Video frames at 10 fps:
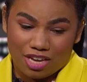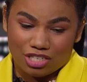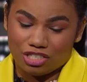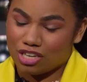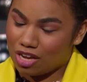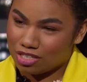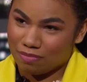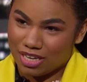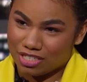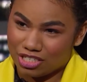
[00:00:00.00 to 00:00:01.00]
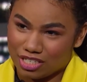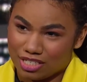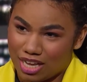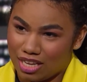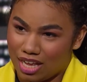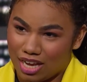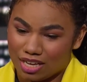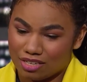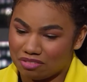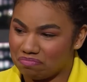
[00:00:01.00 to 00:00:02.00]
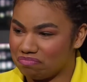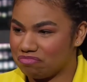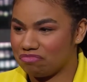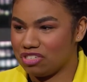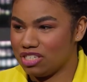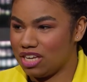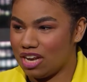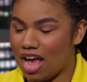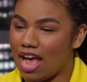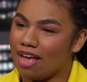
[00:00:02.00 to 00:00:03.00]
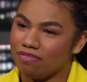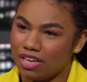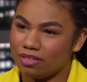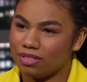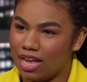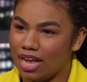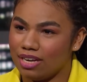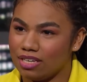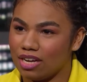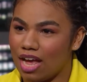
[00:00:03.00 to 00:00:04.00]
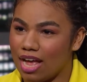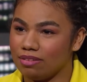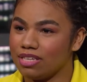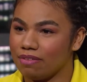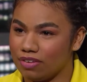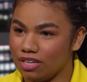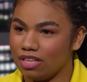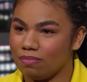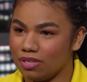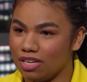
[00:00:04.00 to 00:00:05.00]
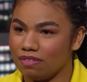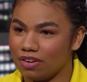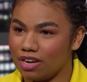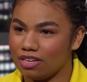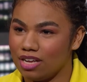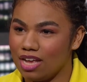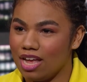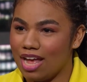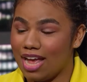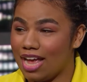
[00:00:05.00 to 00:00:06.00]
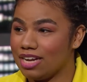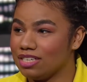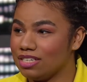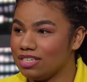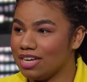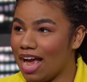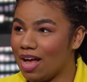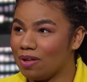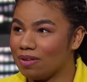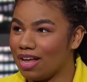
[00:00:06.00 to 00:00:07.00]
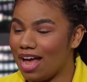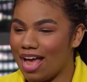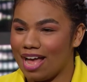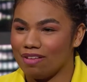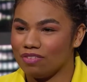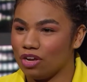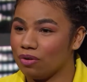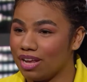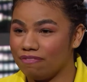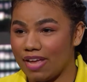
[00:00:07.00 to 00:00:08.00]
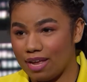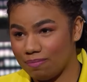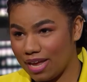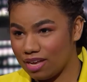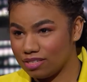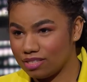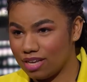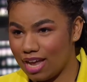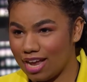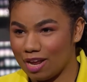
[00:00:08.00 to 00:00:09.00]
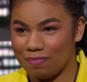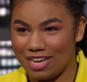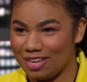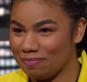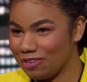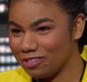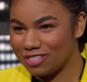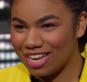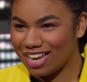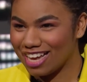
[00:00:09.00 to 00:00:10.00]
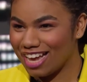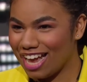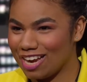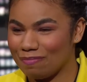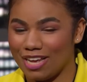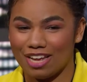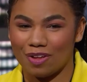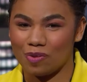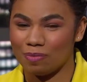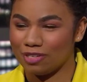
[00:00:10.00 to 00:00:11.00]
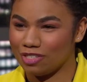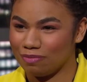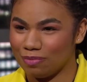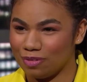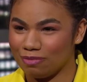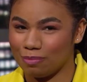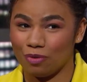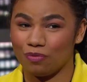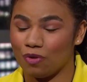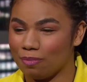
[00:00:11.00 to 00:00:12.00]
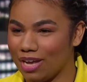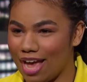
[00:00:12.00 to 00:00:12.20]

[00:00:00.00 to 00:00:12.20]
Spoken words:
She talked to me and she said, I have you. And I definitely believe her. And now I have a great fan base, and I'm making music, and I'm making a whole bunch of moves and performing